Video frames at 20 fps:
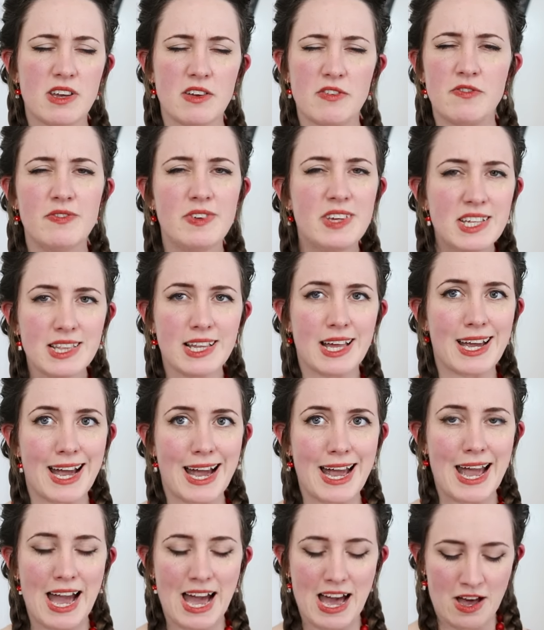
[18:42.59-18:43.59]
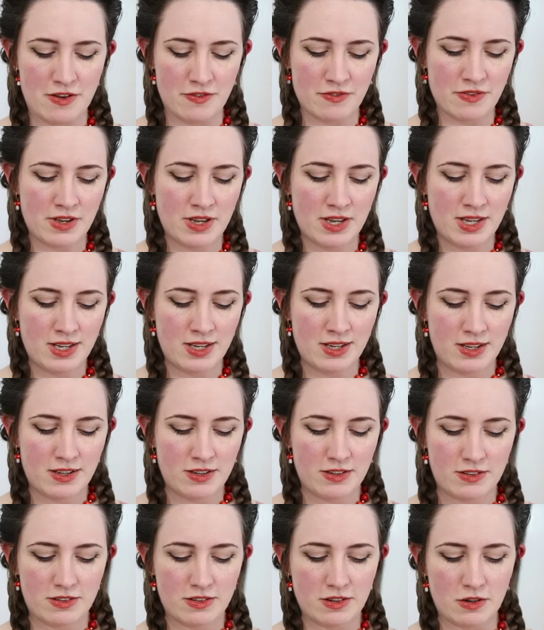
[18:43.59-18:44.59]
I feel like I have,
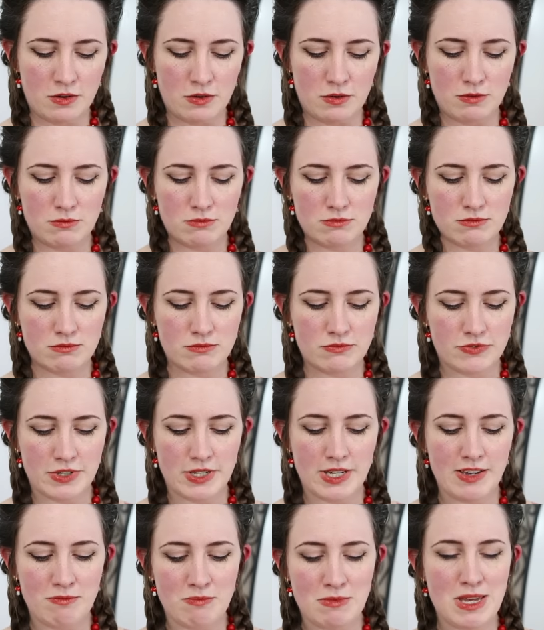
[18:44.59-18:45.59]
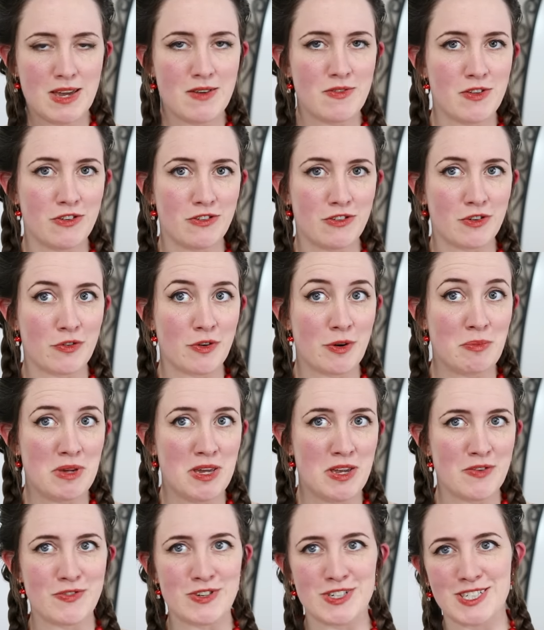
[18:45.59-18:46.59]
so forgive me if this is a
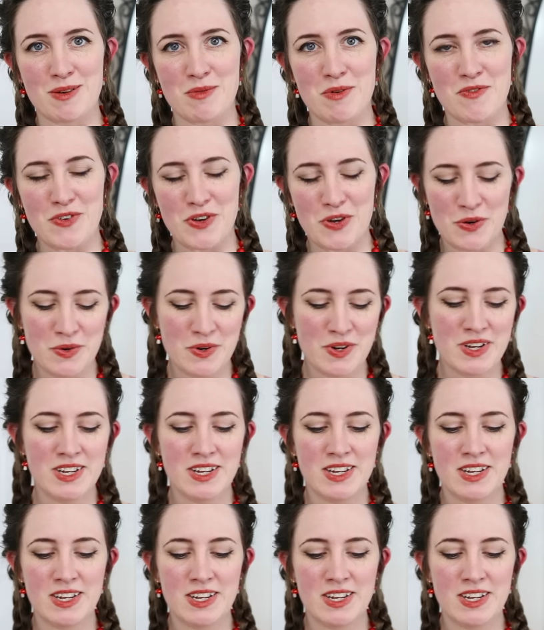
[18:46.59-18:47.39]
repeat for some of you.